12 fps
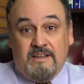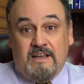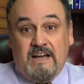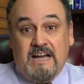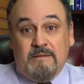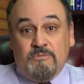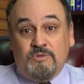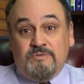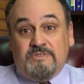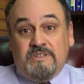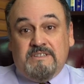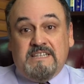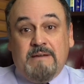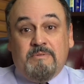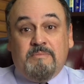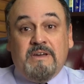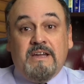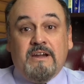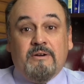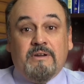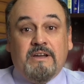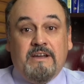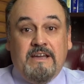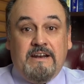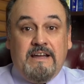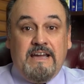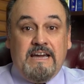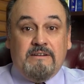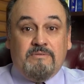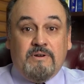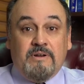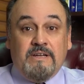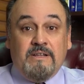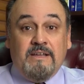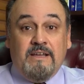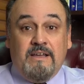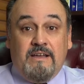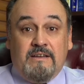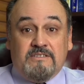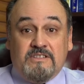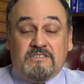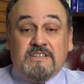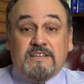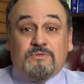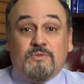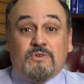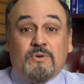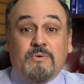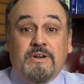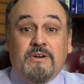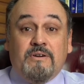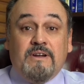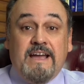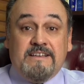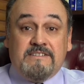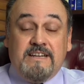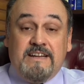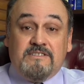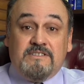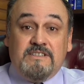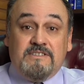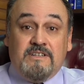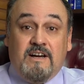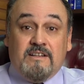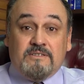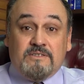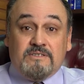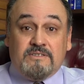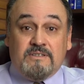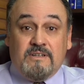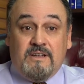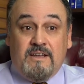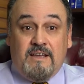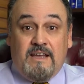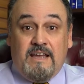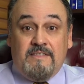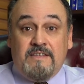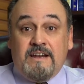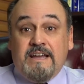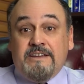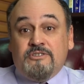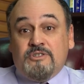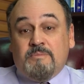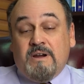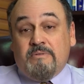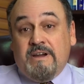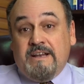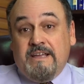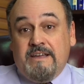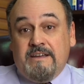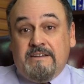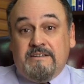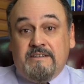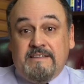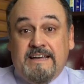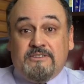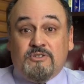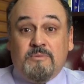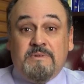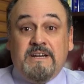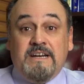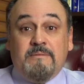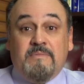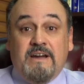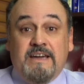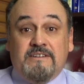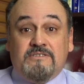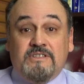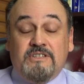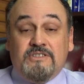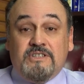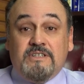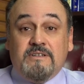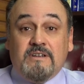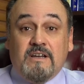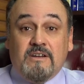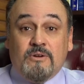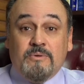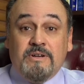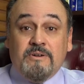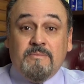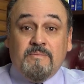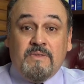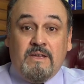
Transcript: I moved to the Tampa Bay area and I had a very successful career as an anesthesiologist. And then I injured my right hand. That terminated my anesthesia career.